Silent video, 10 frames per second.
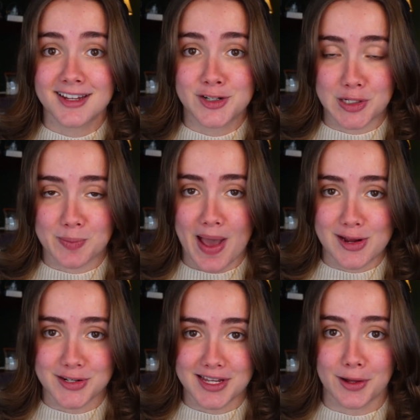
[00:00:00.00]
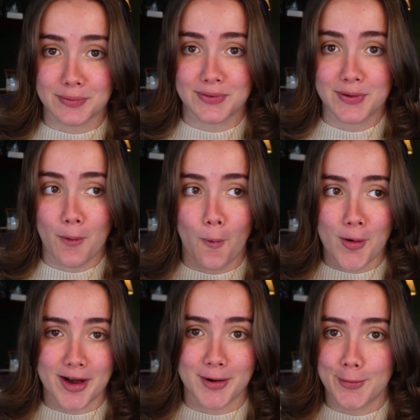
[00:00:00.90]
just by yourself
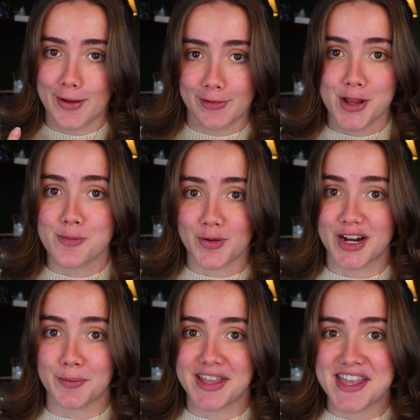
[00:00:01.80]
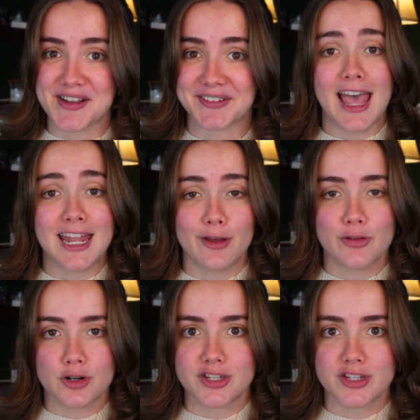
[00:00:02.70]
or whoever you bring with you. And if you're